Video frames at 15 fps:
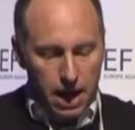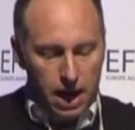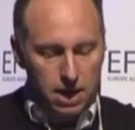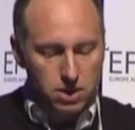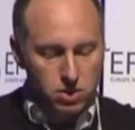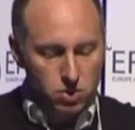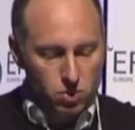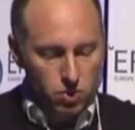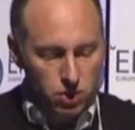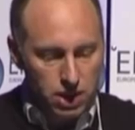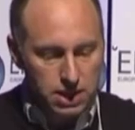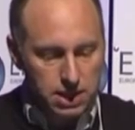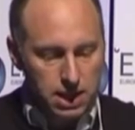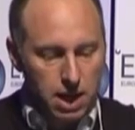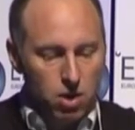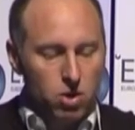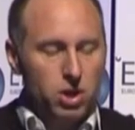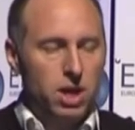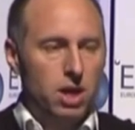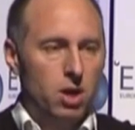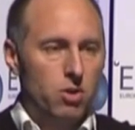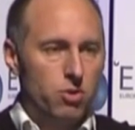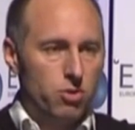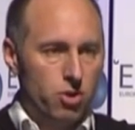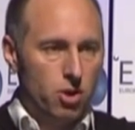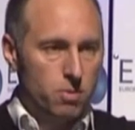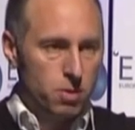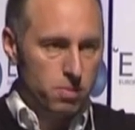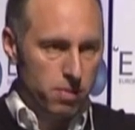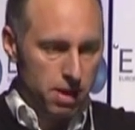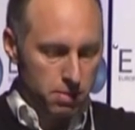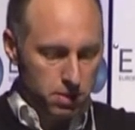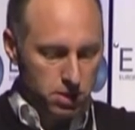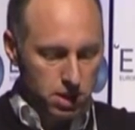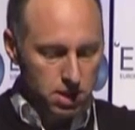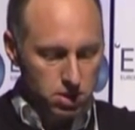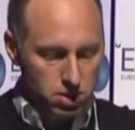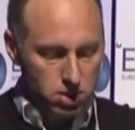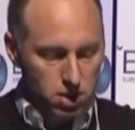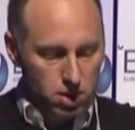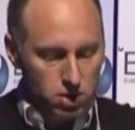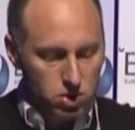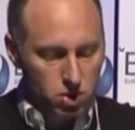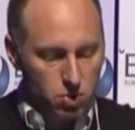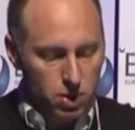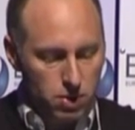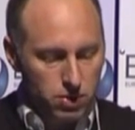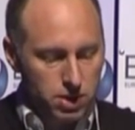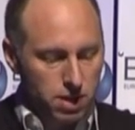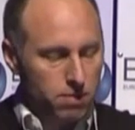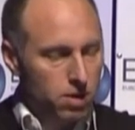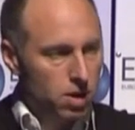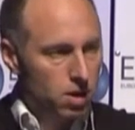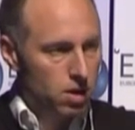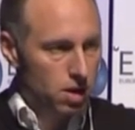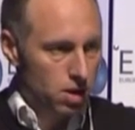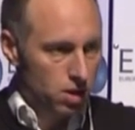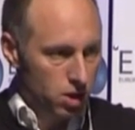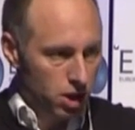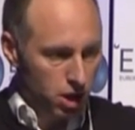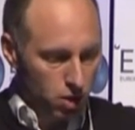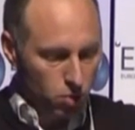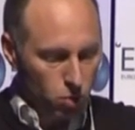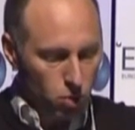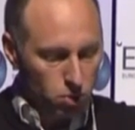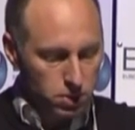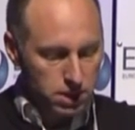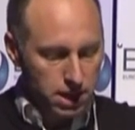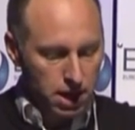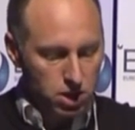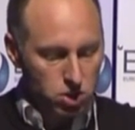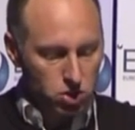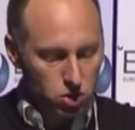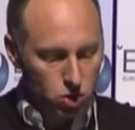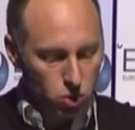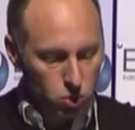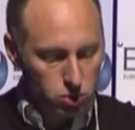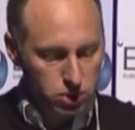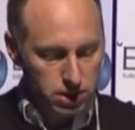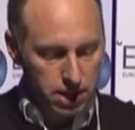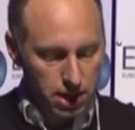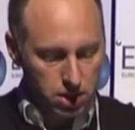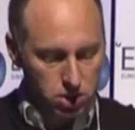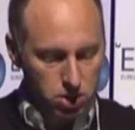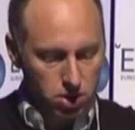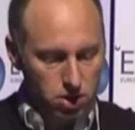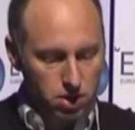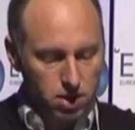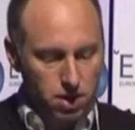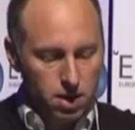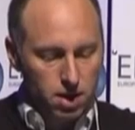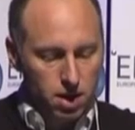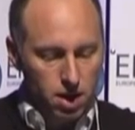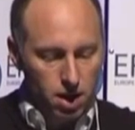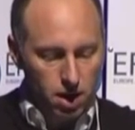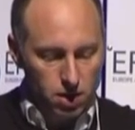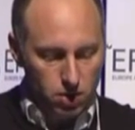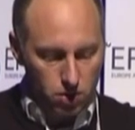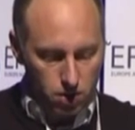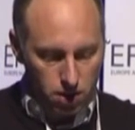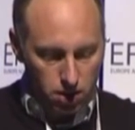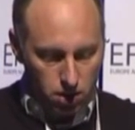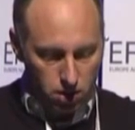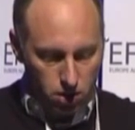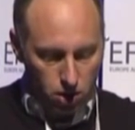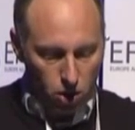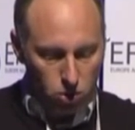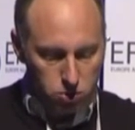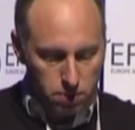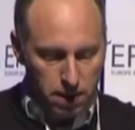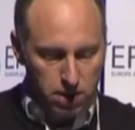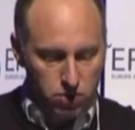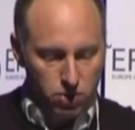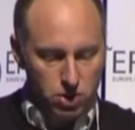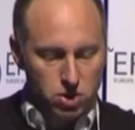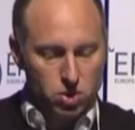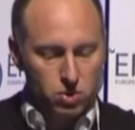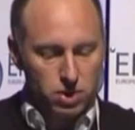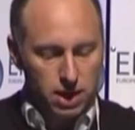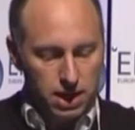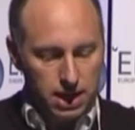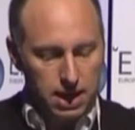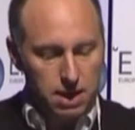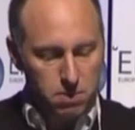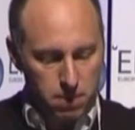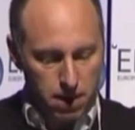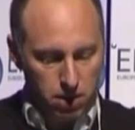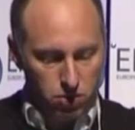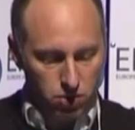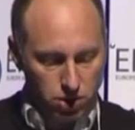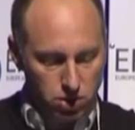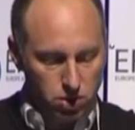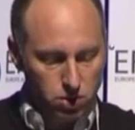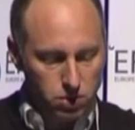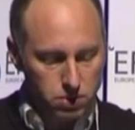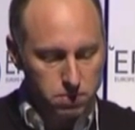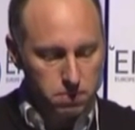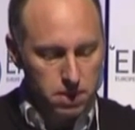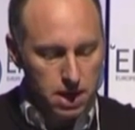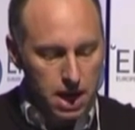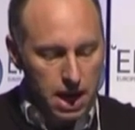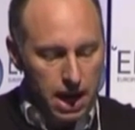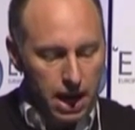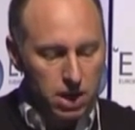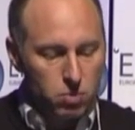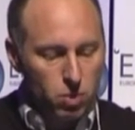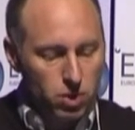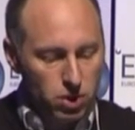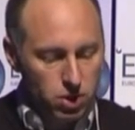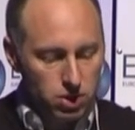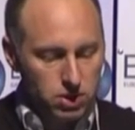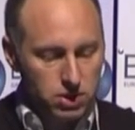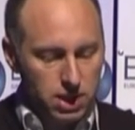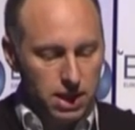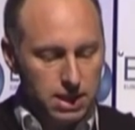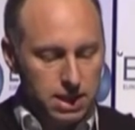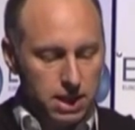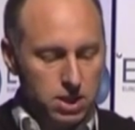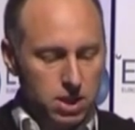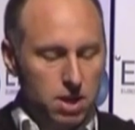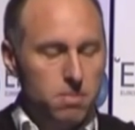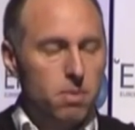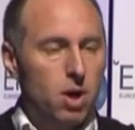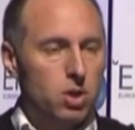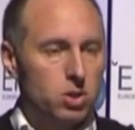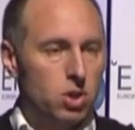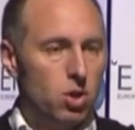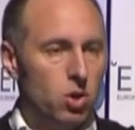And these are now looking at thermal parameters, so whether it's looking at warm detection, cool detection, cold pain threshold, and heat pain threshold. And what you can see is actually a marked